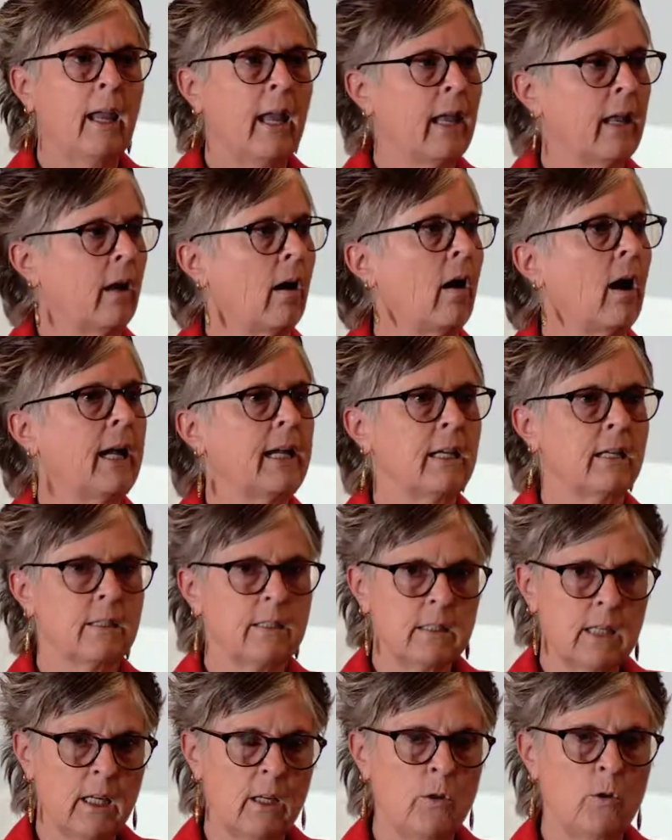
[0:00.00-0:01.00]
And I
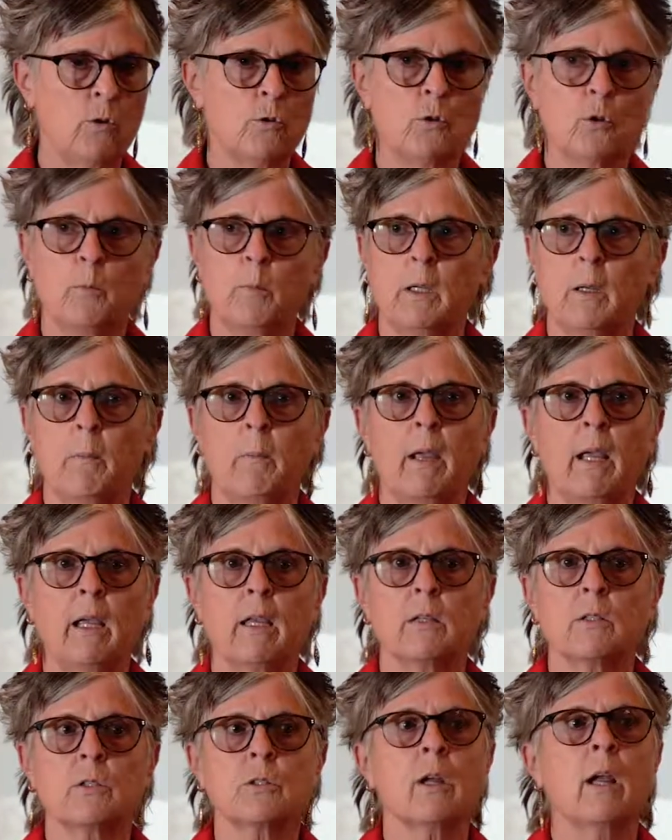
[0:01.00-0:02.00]
continue to be
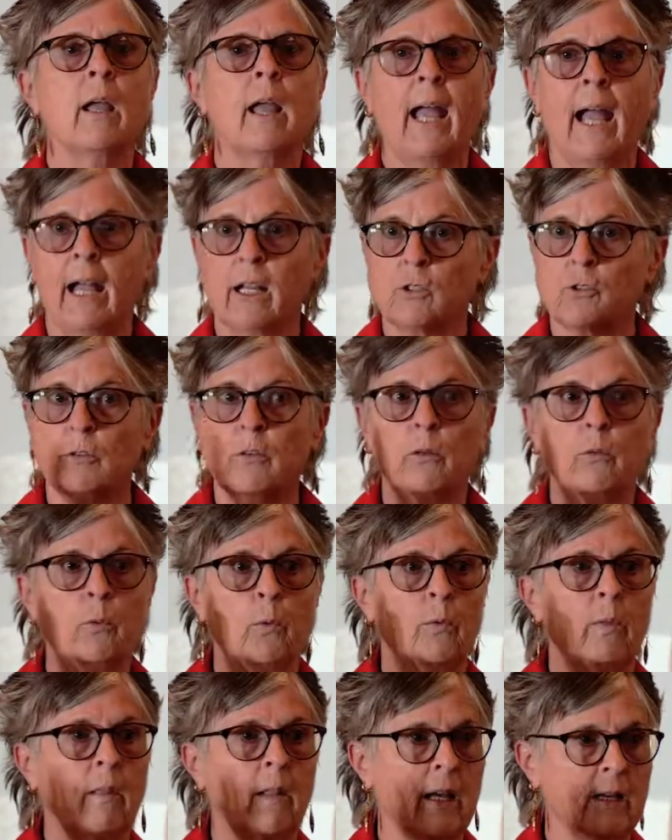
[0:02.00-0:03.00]
amazed, actually
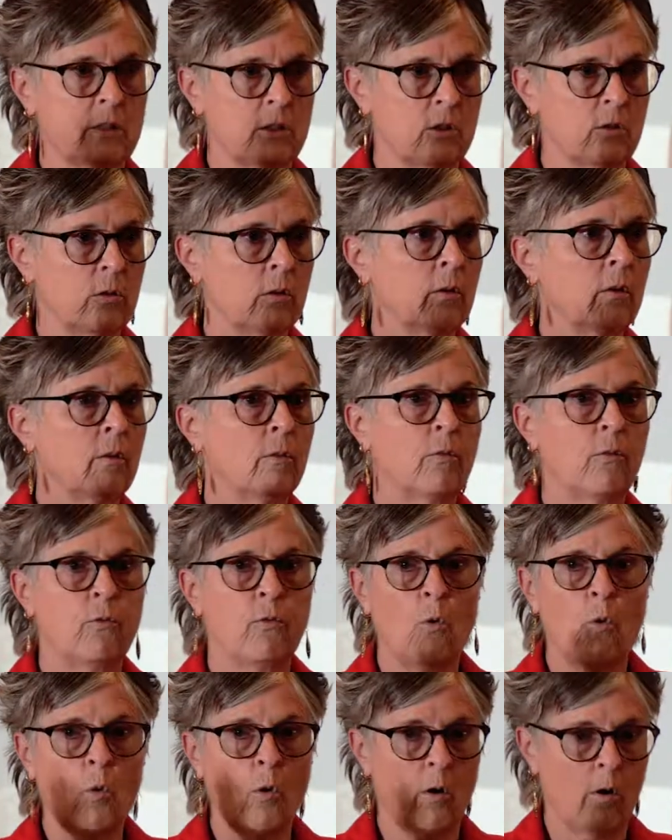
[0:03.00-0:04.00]
through the last
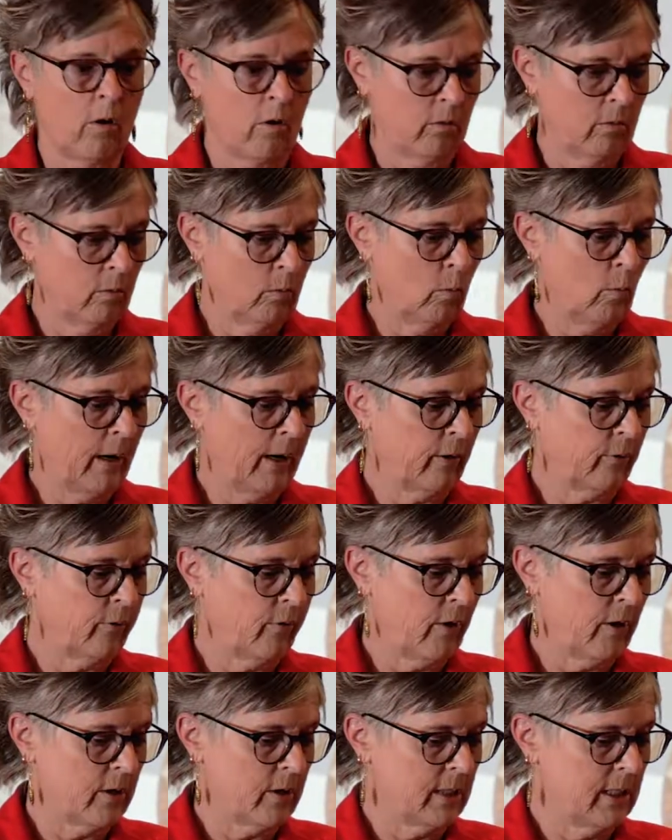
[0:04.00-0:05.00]
4
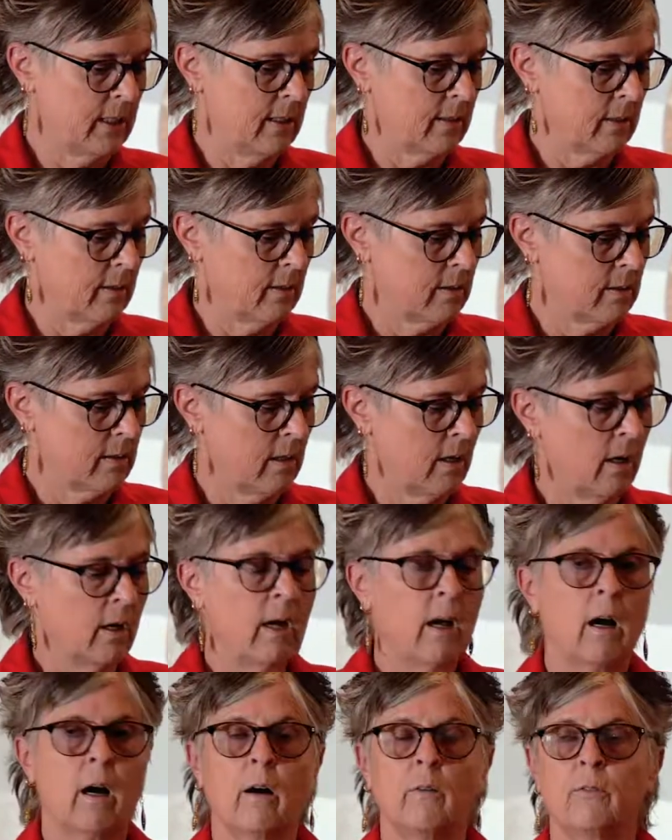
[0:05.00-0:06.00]
wildfire seasons,
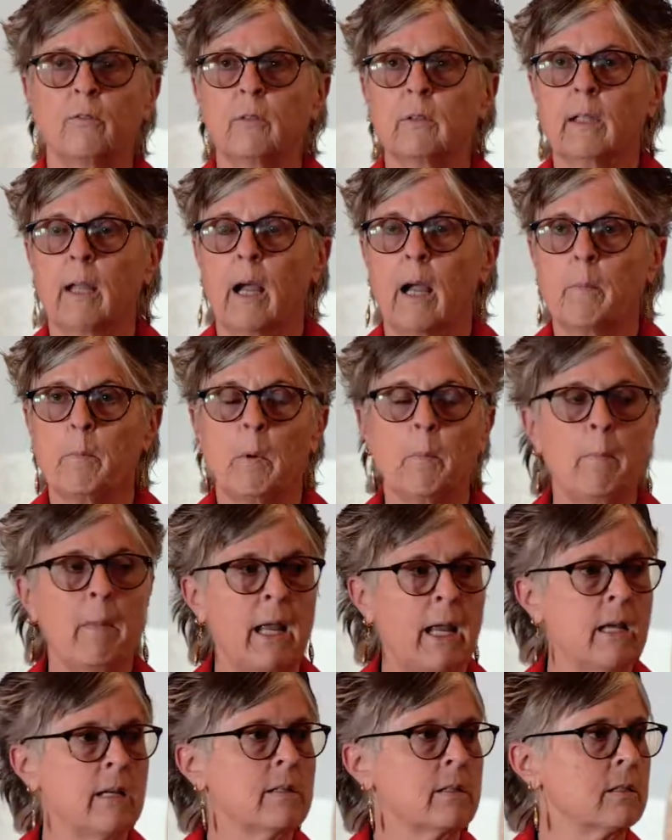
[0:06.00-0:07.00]
I'm
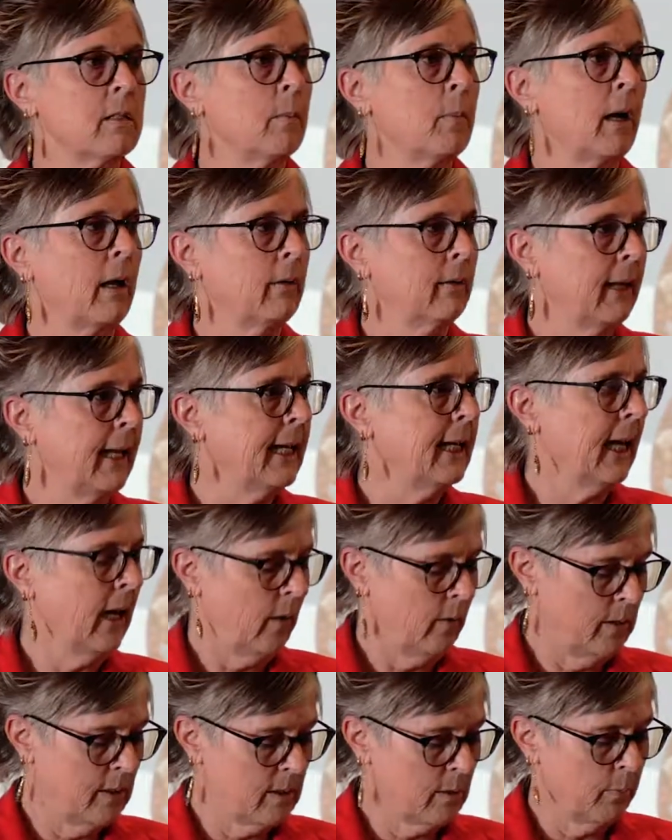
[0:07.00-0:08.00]
amazed about Lake
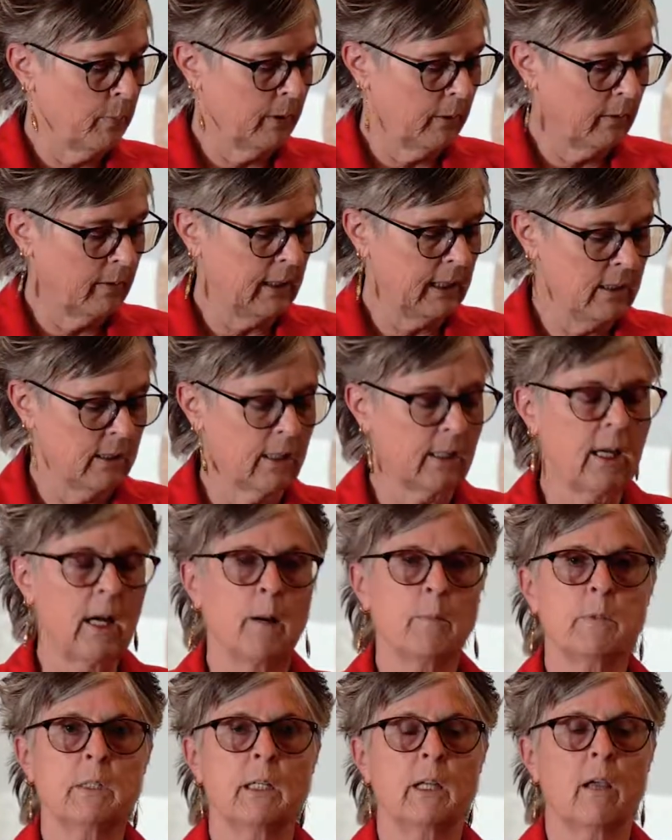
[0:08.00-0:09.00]
County's ability to
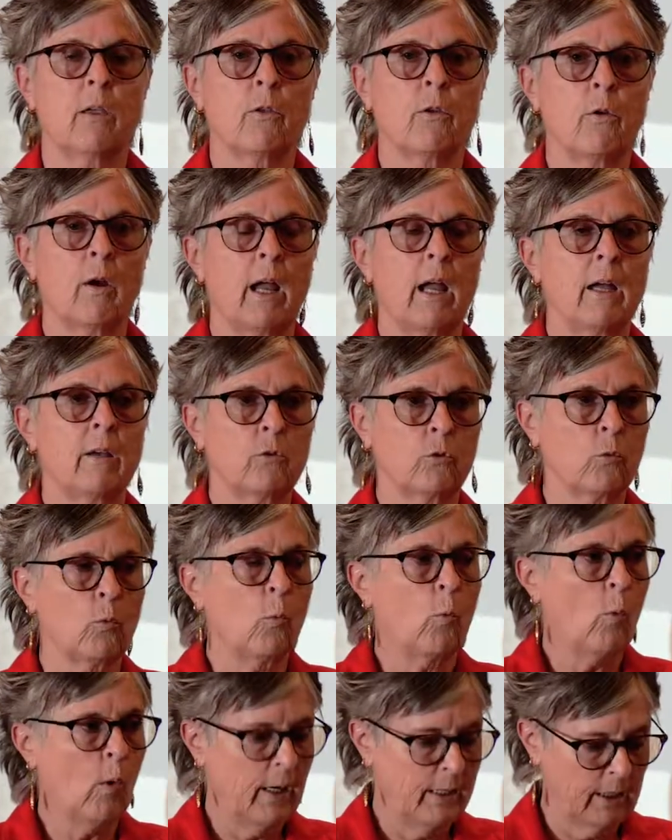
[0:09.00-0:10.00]
come together as
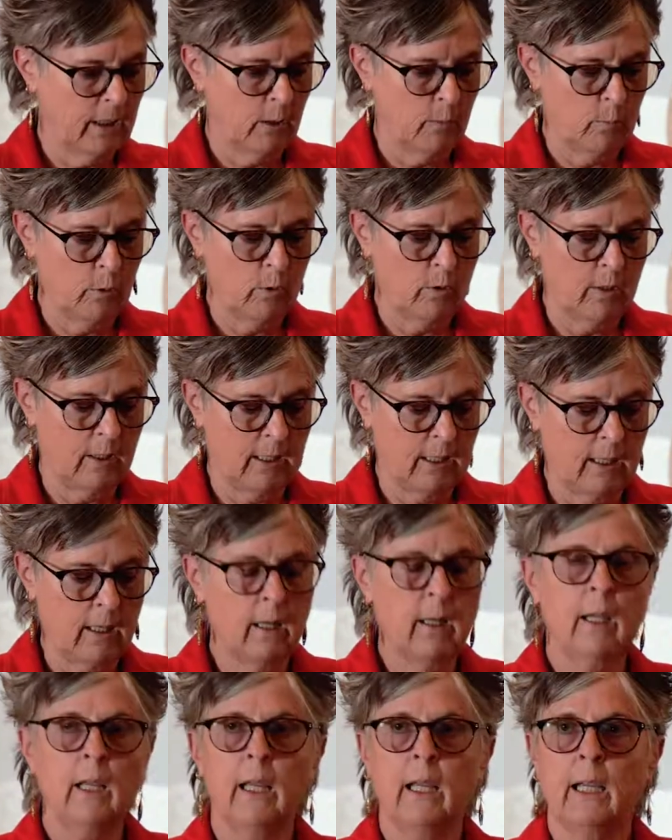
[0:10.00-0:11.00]
one community
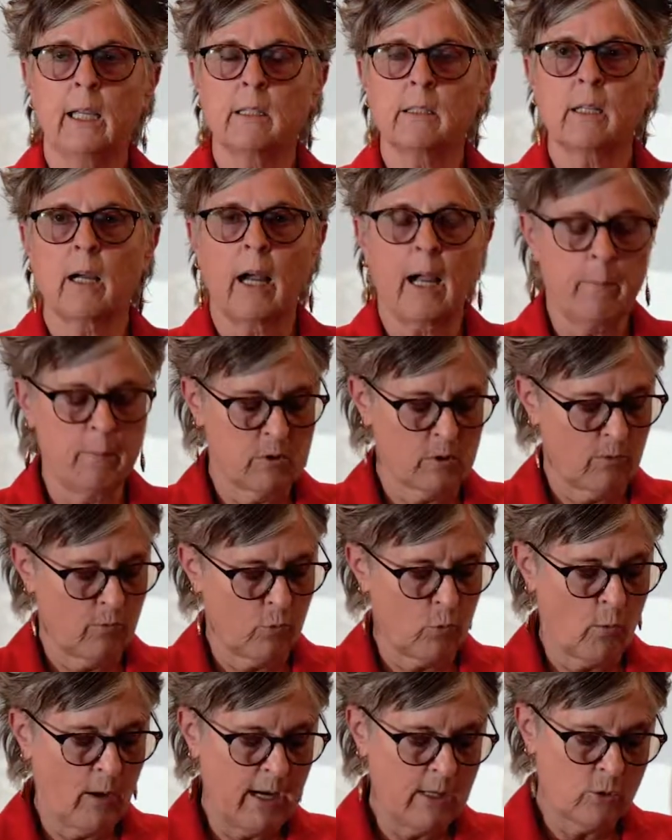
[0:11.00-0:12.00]
in times
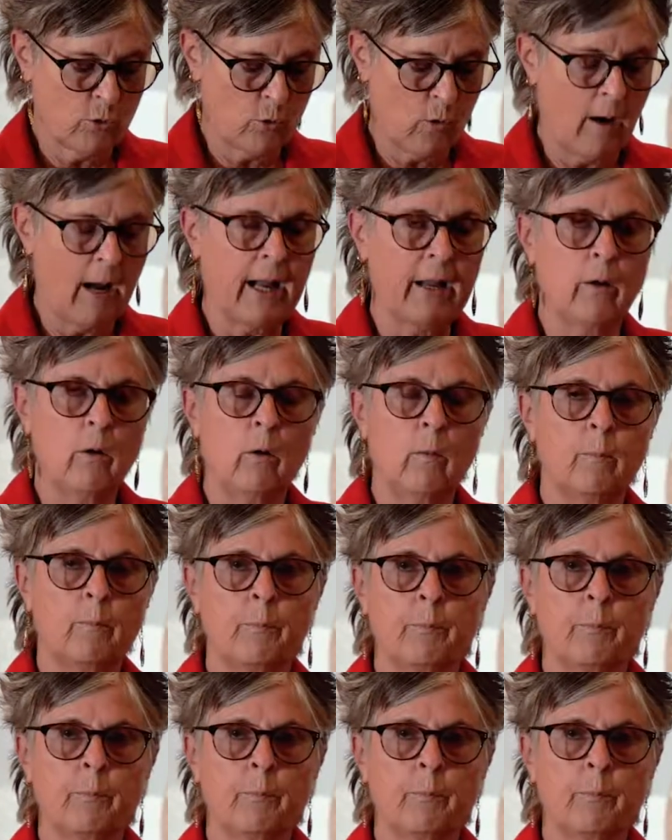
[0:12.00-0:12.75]
of great trial.